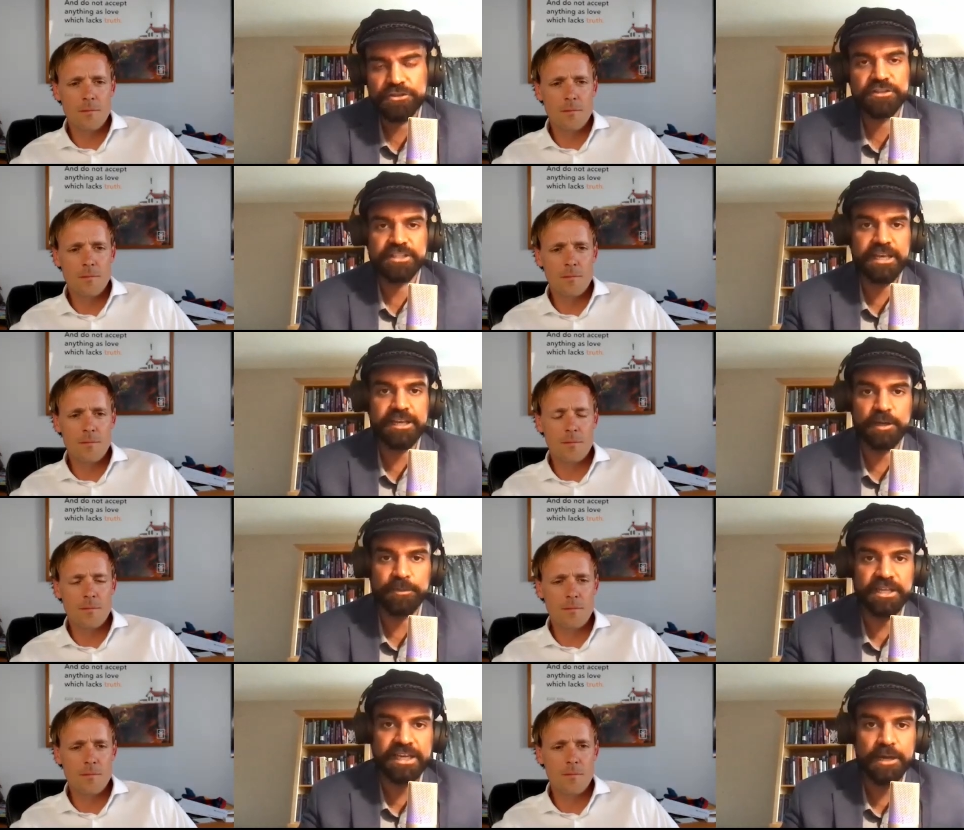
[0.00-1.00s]
Speaker 1: your take
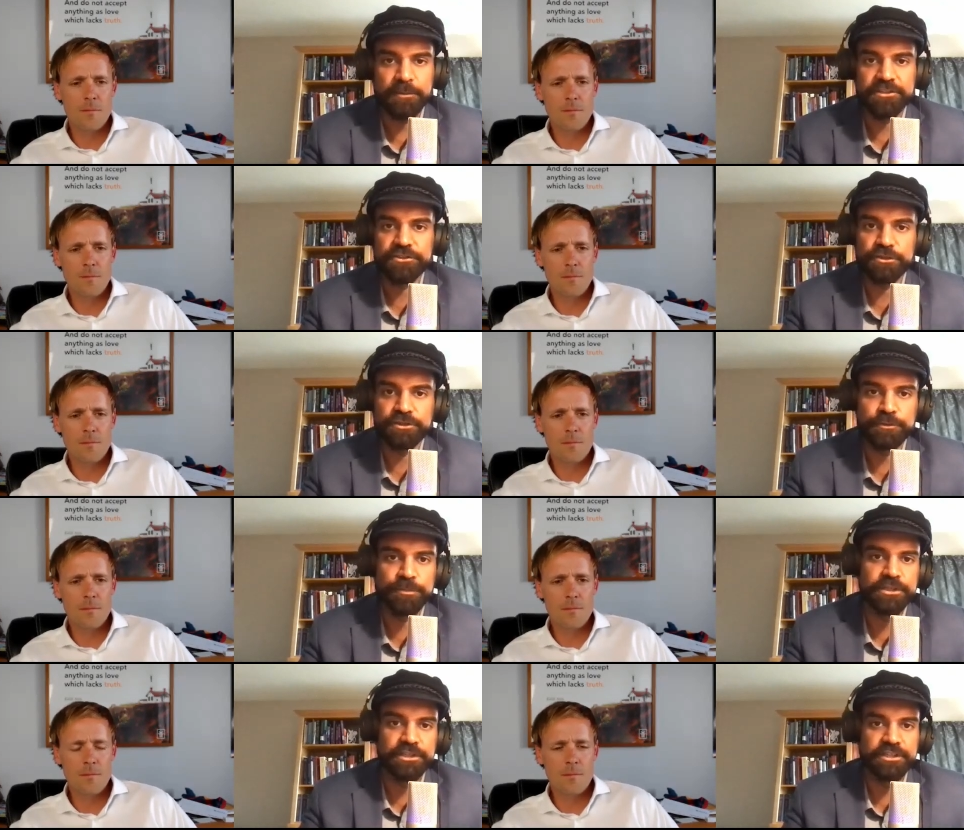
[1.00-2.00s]
up like how many students
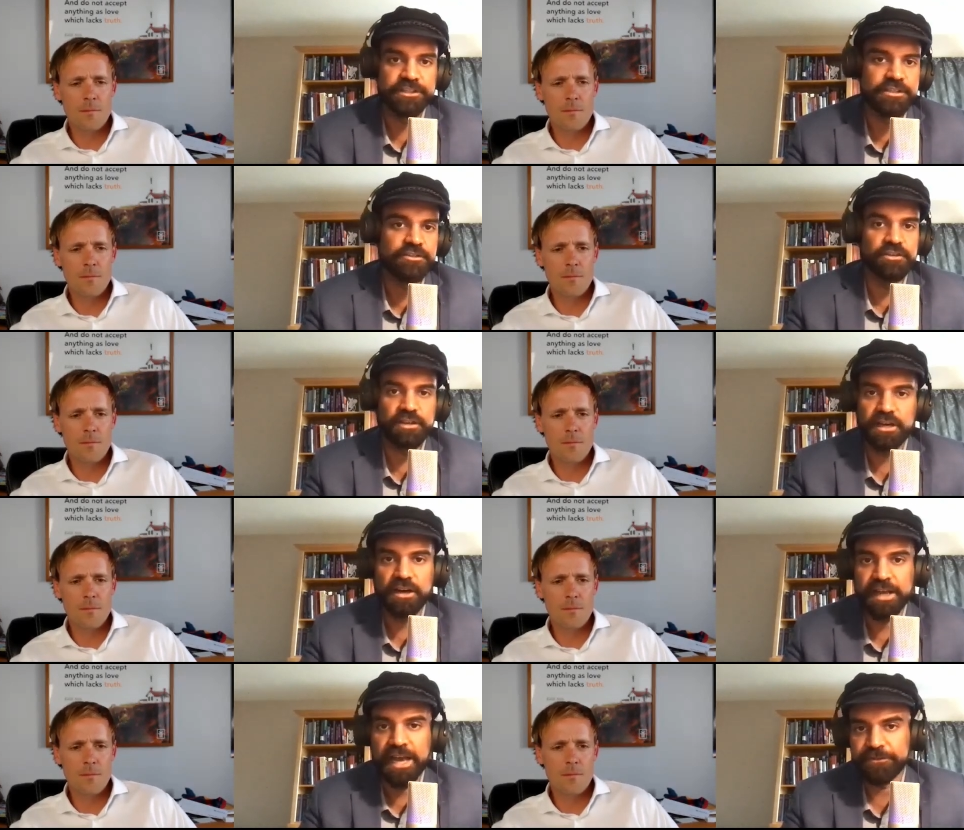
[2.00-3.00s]
per year uh,
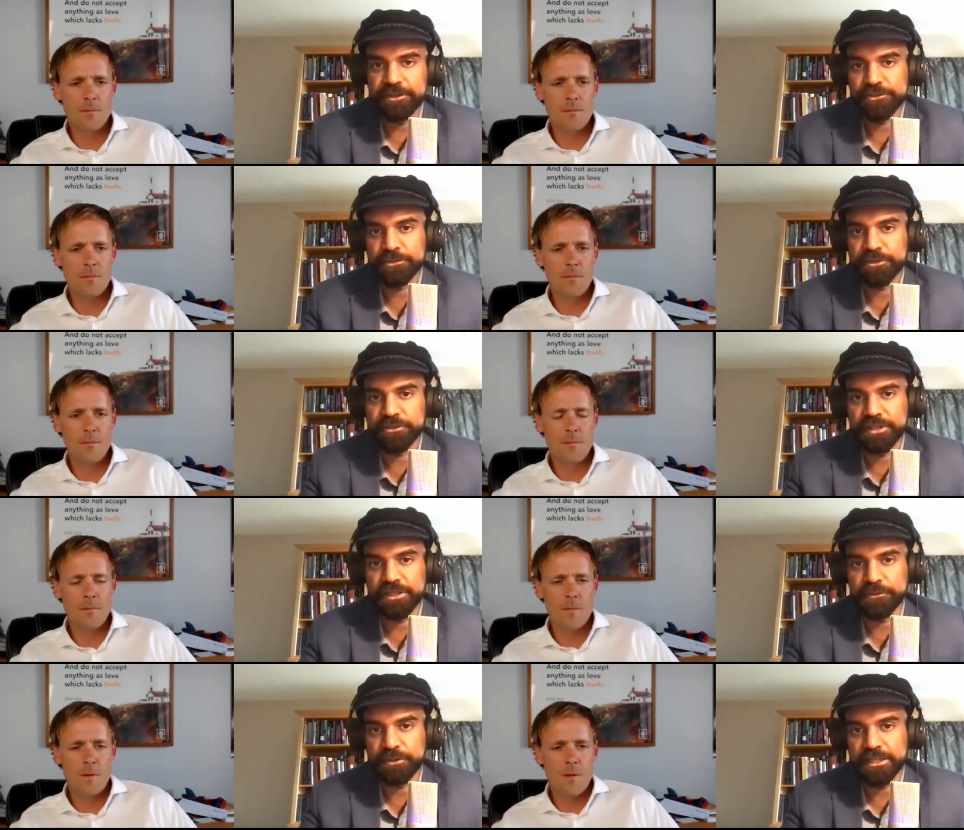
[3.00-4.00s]
on average would you
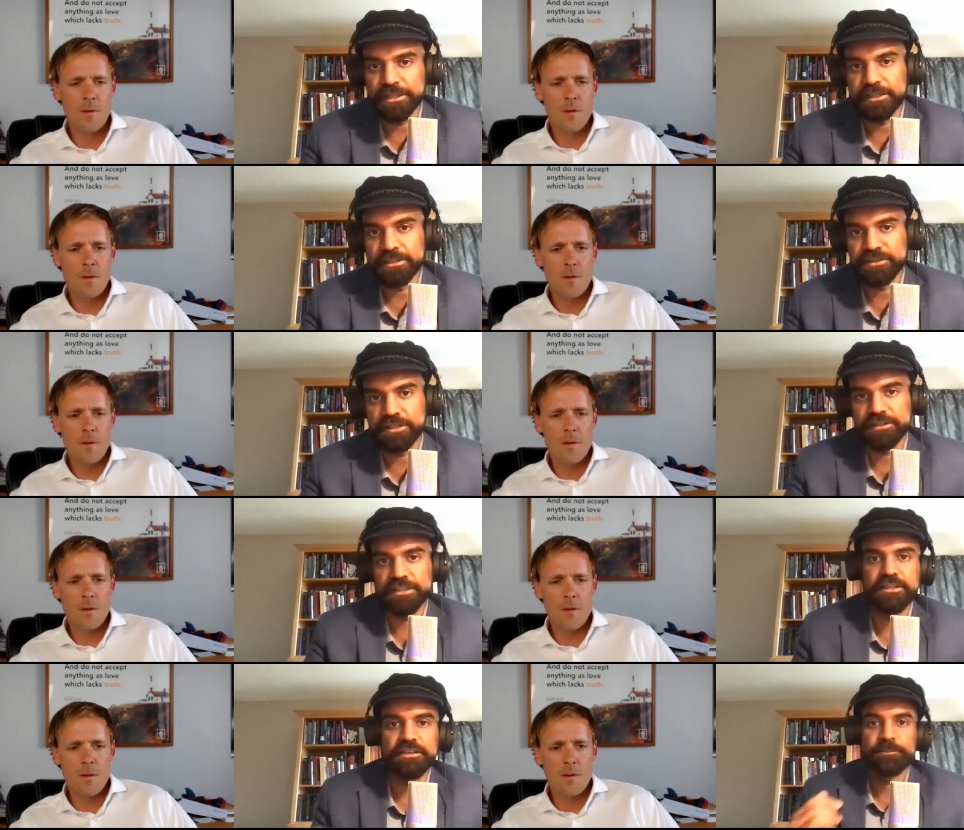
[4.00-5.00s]
say write the
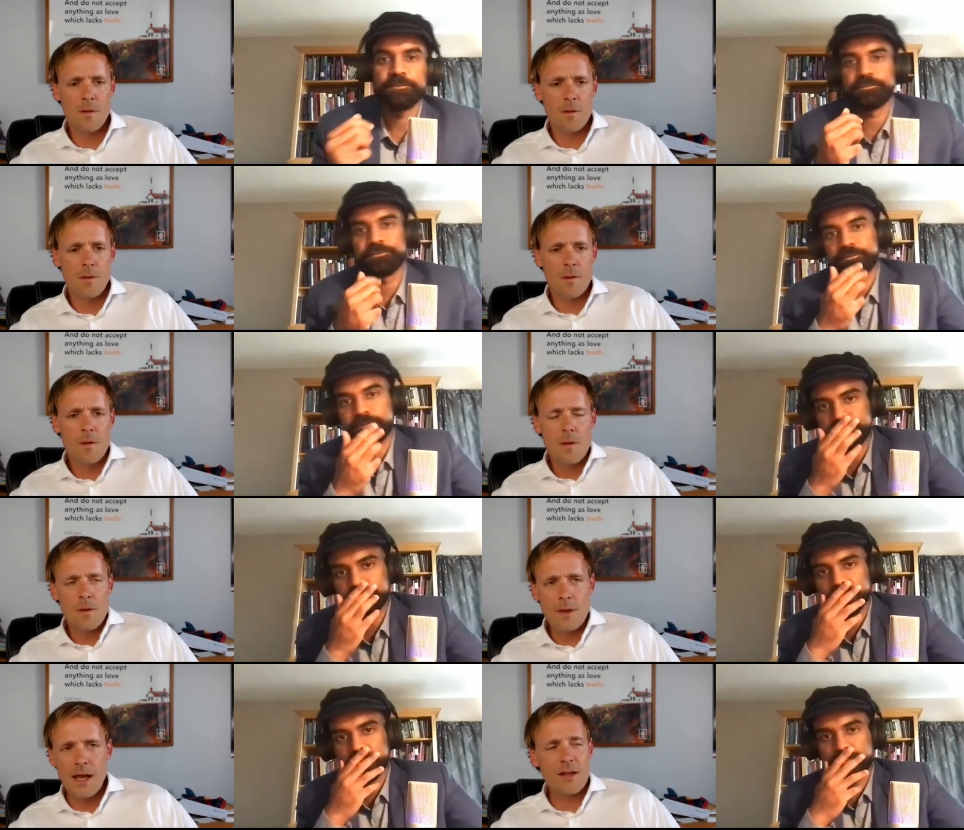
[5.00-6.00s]
clt
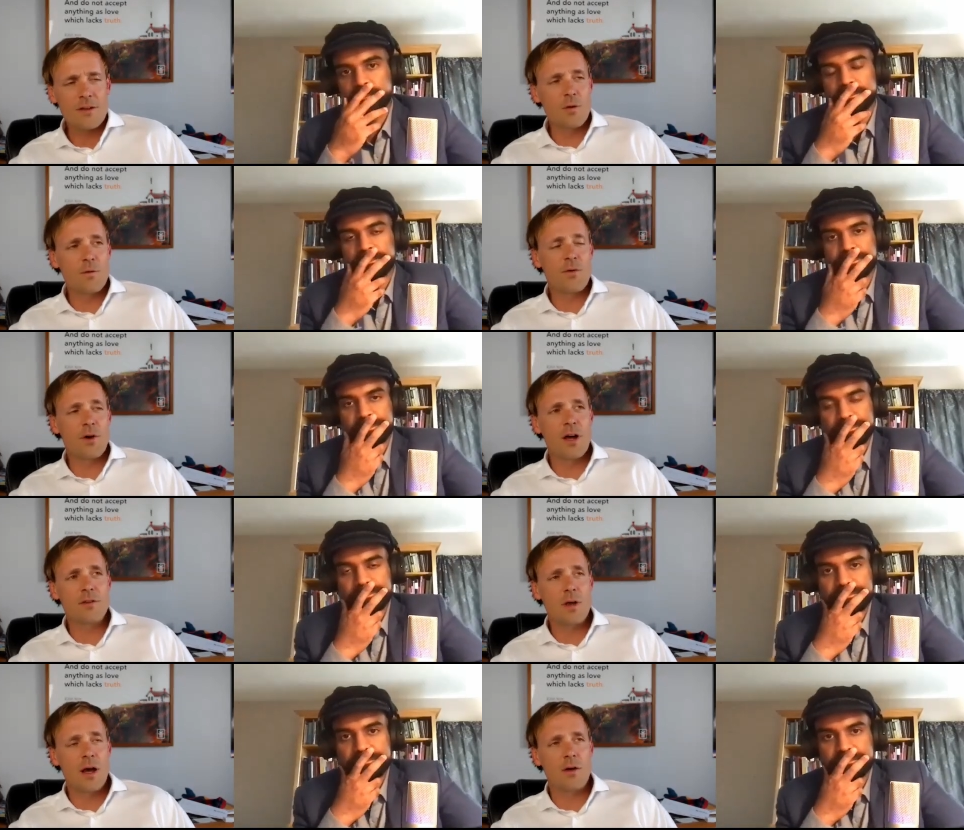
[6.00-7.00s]
Speaker 2: yeah so for
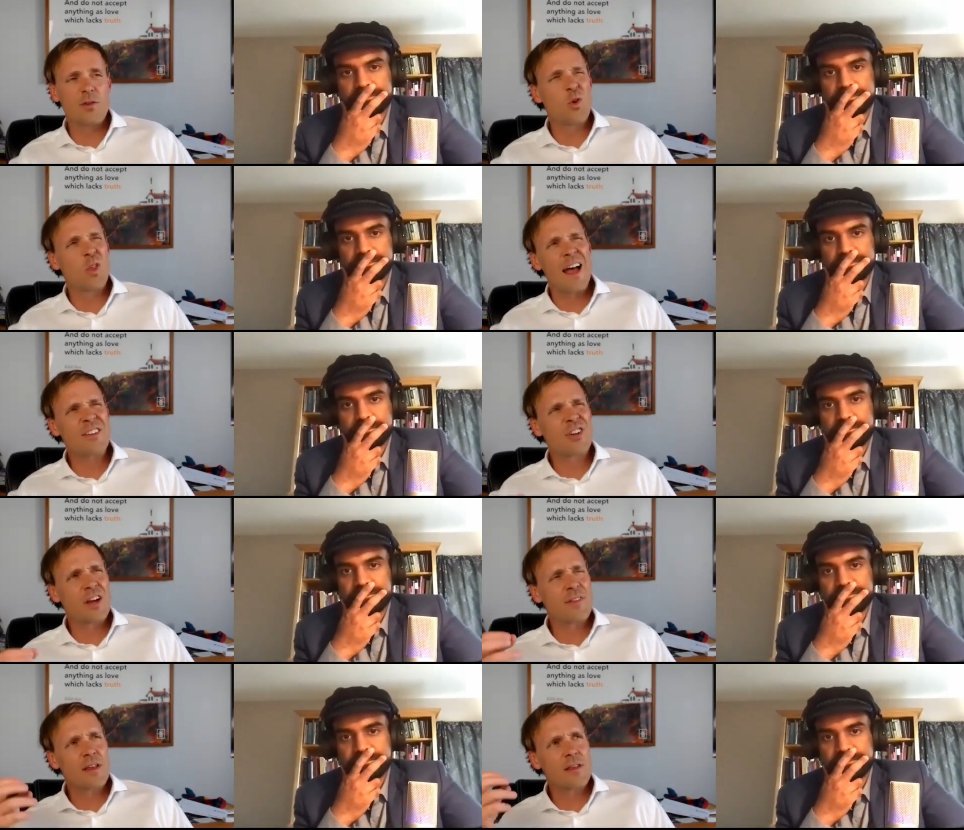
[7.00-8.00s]
us uh, so the last
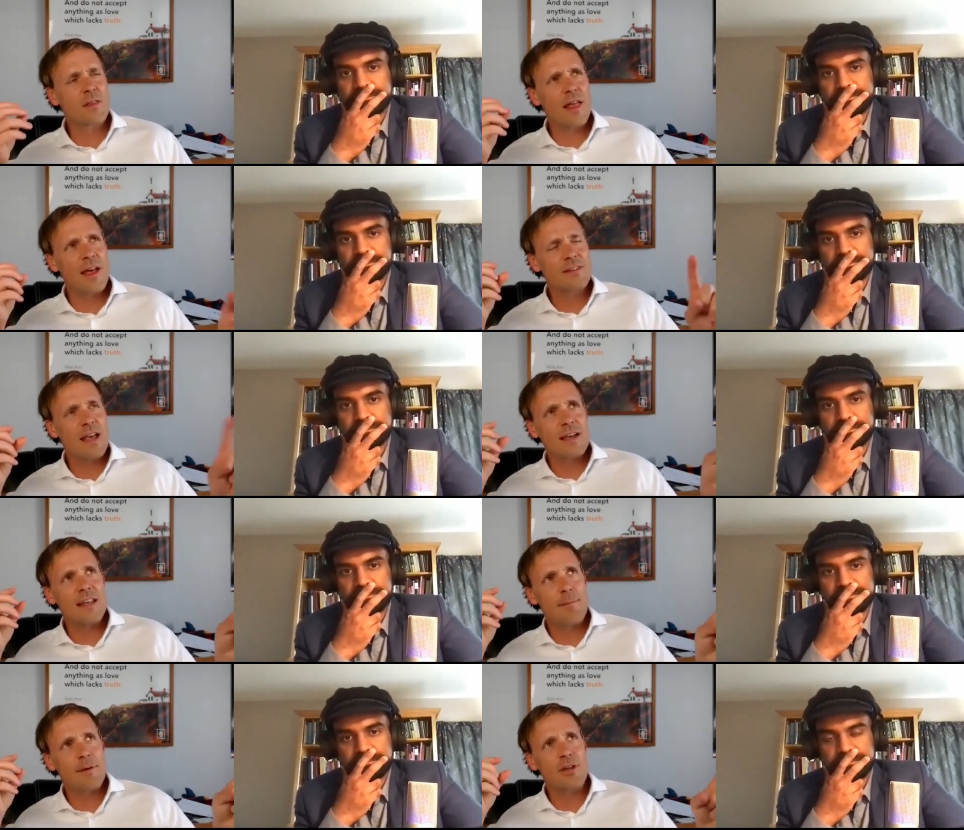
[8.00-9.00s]
year i think last
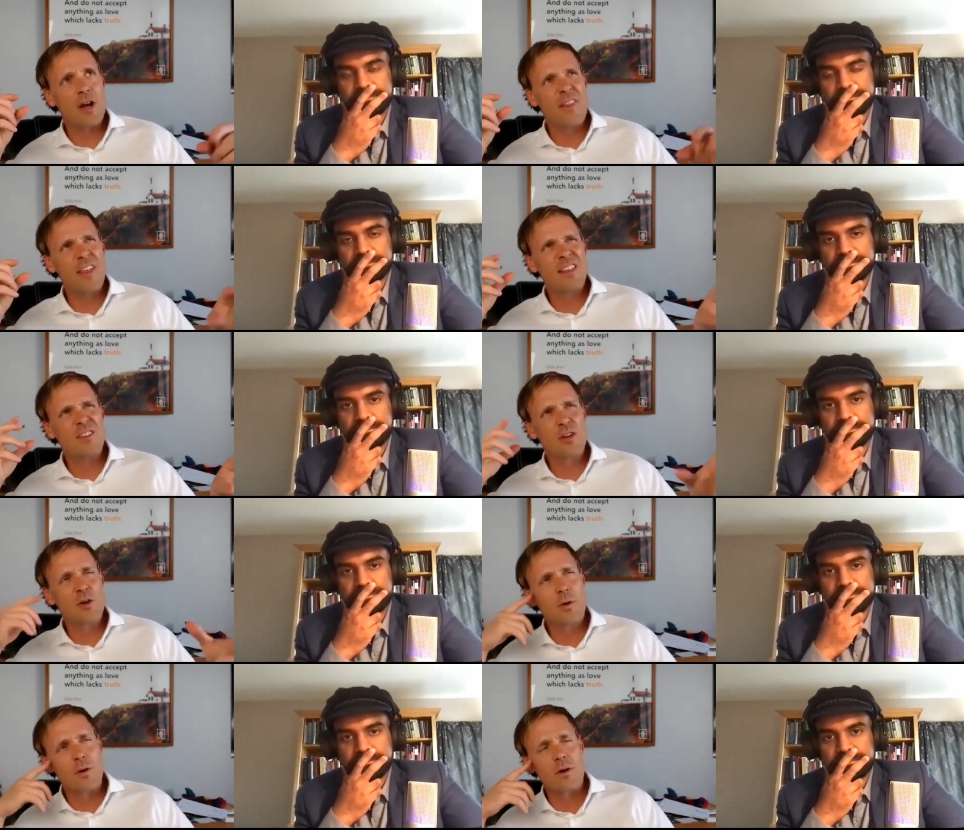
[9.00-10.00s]
academic year i think this
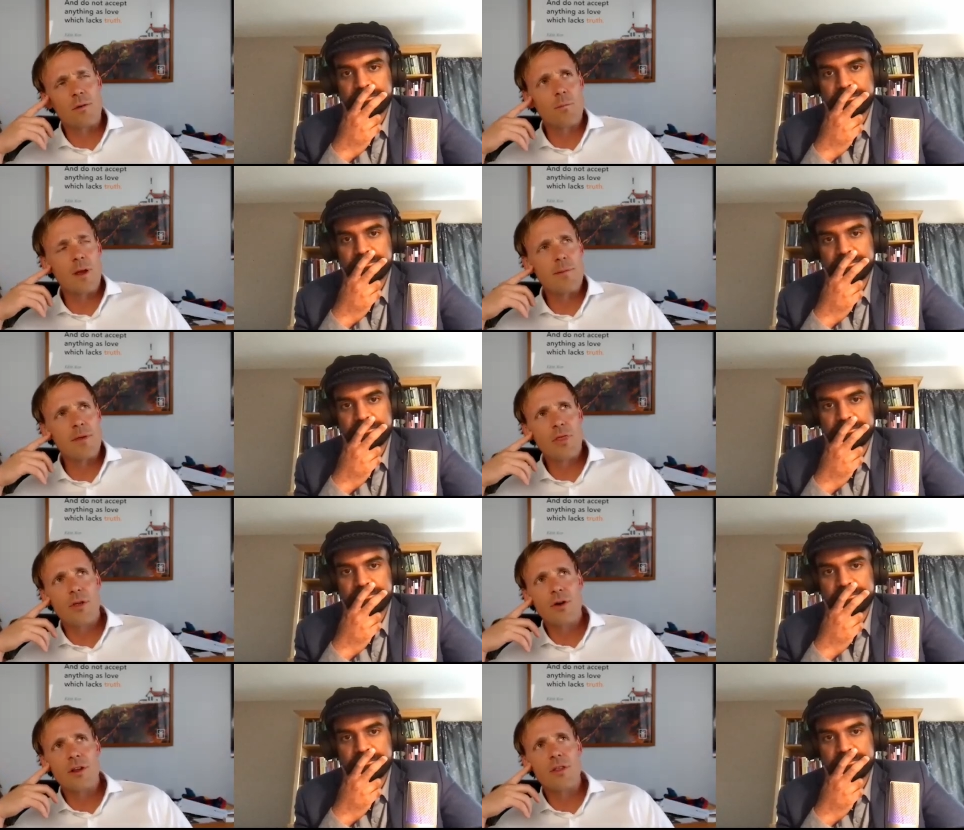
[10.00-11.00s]
year we were maybe
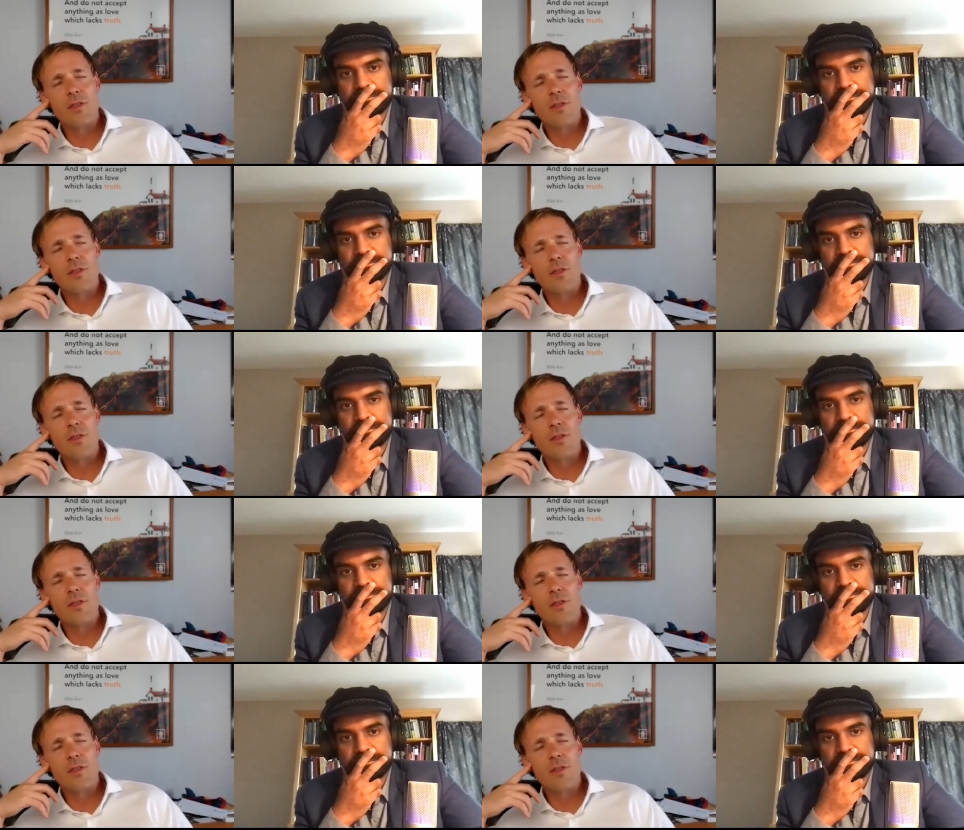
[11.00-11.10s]
30